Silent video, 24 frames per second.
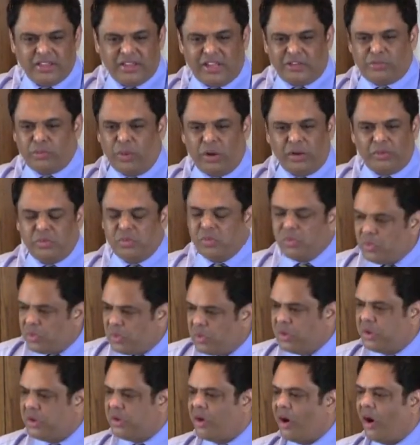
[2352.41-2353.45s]
That's what
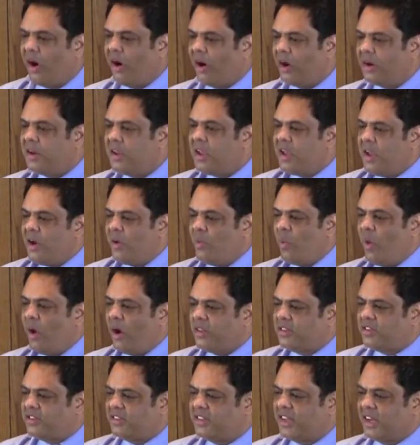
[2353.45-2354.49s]
God
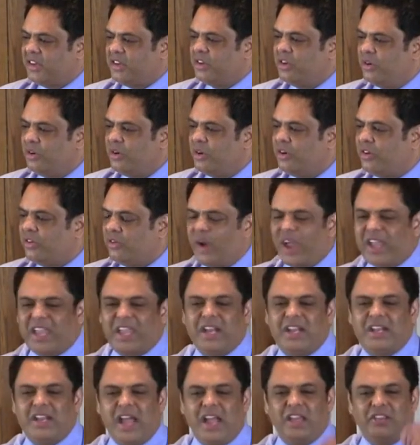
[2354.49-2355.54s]
wants, that you
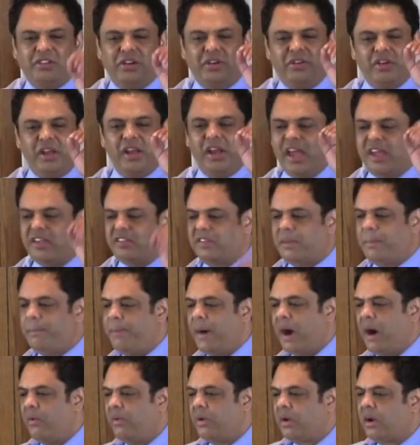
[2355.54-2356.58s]
recognize and realize the
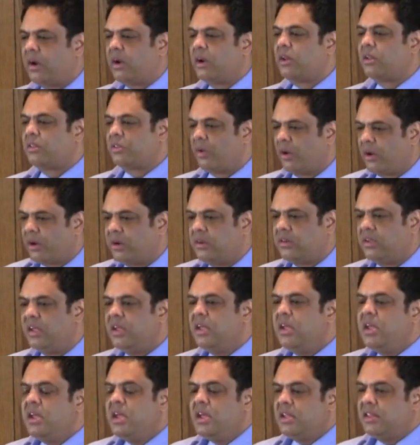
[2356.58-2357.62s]
power and
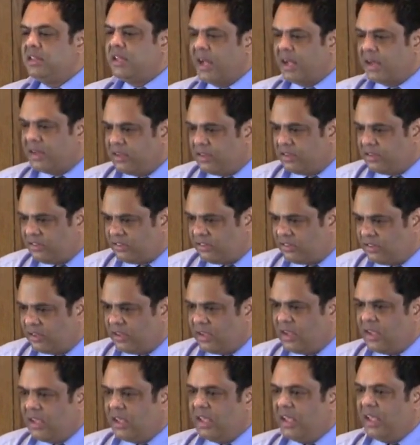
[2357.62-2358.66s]
authority that is
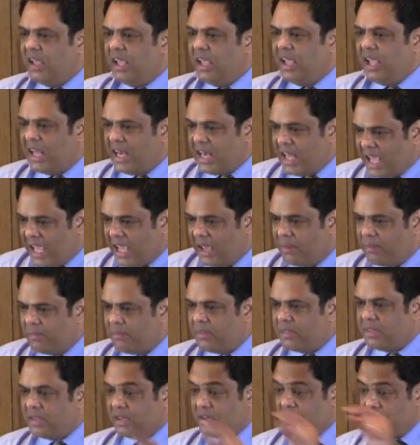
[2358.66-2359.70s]
in him
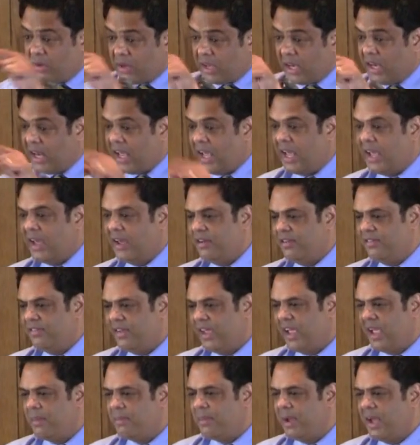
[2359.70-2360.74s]
that you can have.
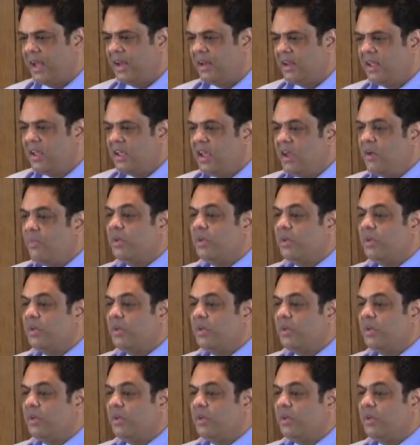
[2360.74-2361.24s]
Amen.